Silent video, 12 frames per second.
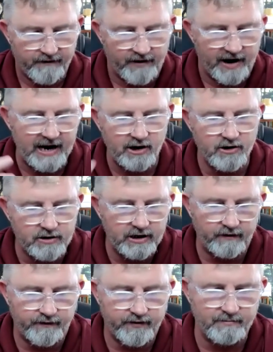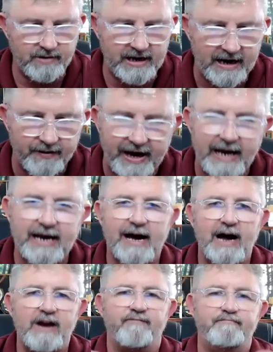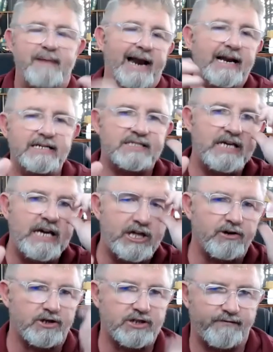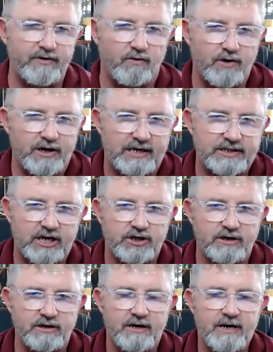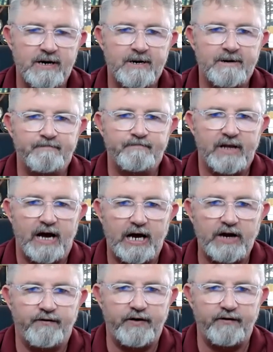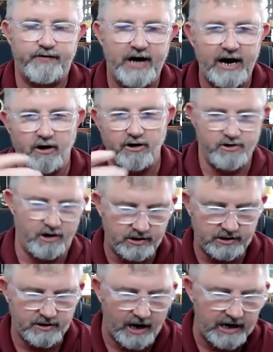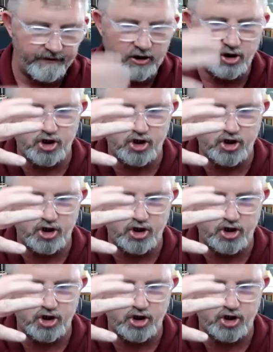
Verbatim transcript: if I look at it from here, they kind of balance the ethos of an organization. Uh, if if they are not kind of in